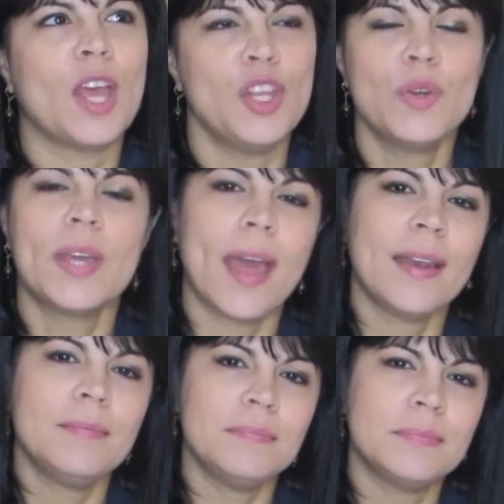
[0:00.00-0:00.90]
you
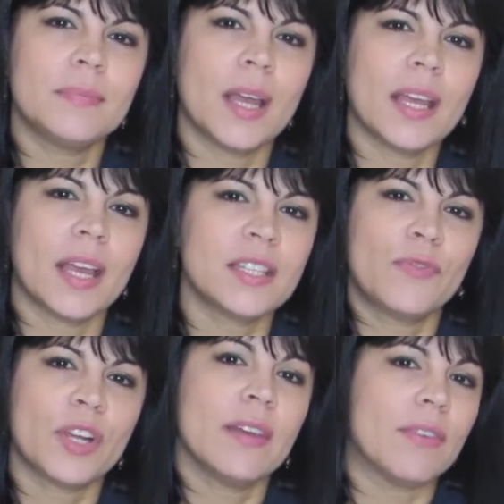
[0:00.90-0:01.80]
can, it, it's
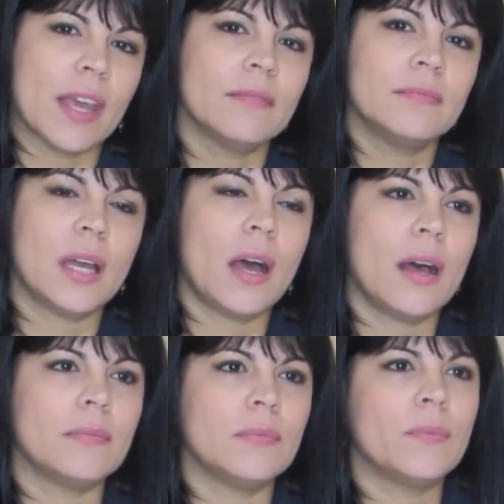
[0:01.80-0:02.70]
forgiving.
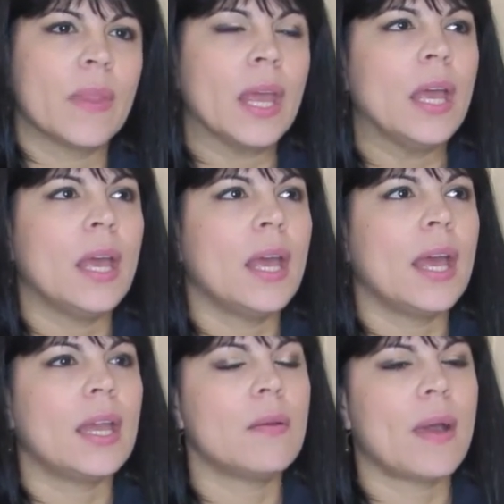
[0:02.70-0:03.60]
Um,
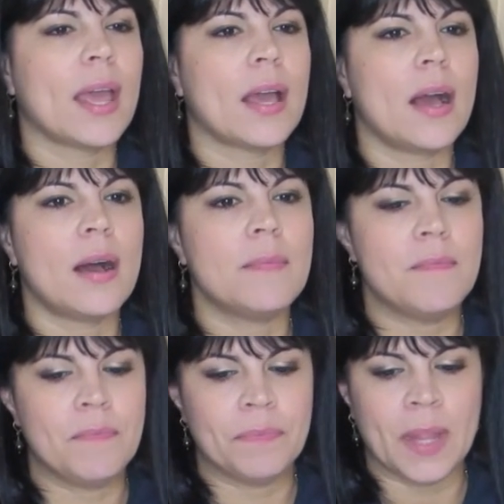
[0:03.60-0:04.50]
anyway,
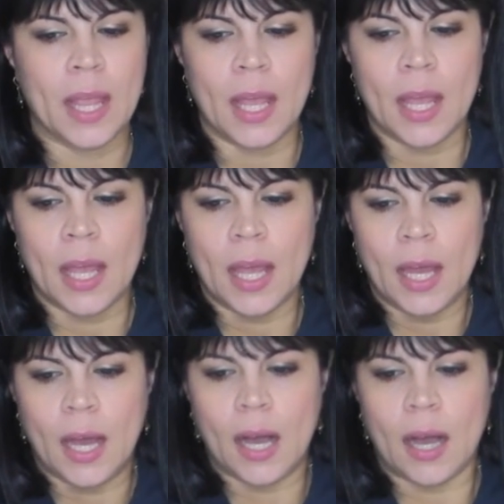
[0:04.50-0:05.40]
um,
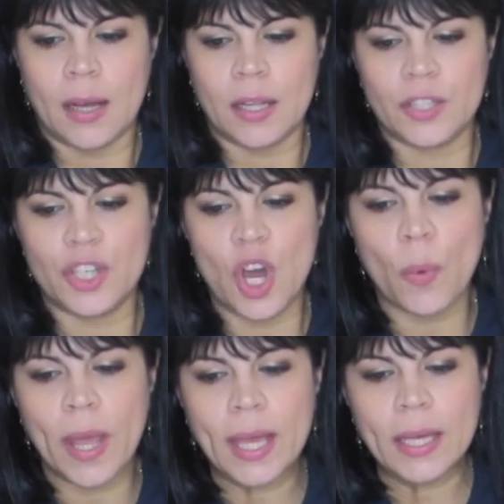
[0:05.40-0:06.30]
uh,
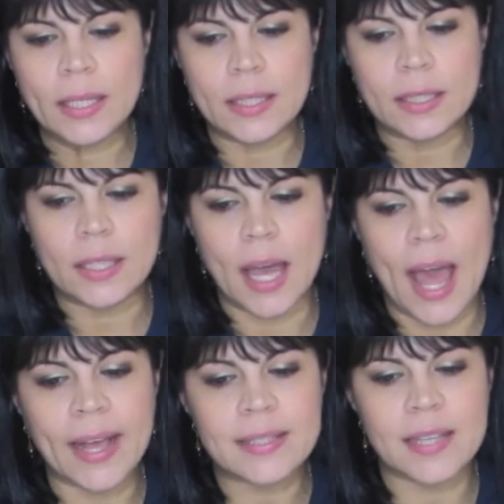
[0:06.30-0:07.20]
knowing
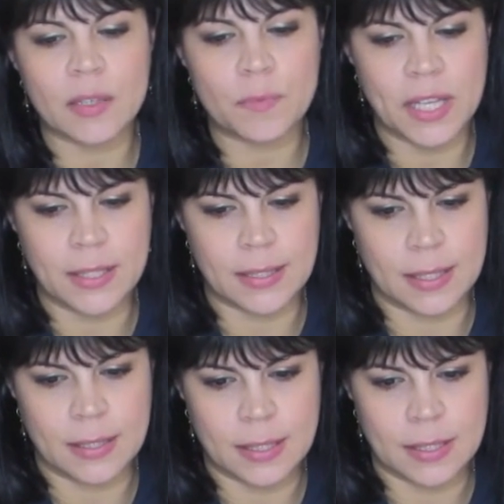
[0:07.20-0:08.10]
accent
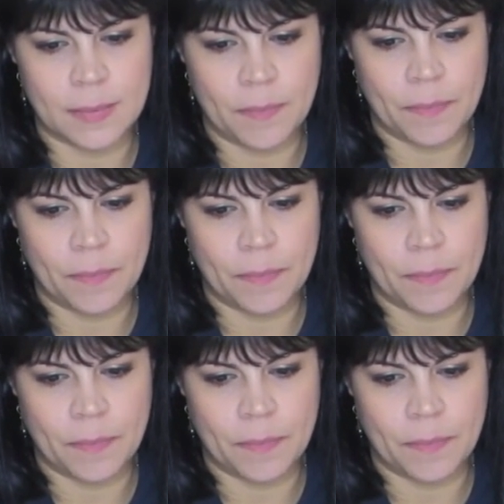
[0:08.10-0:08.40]
pieces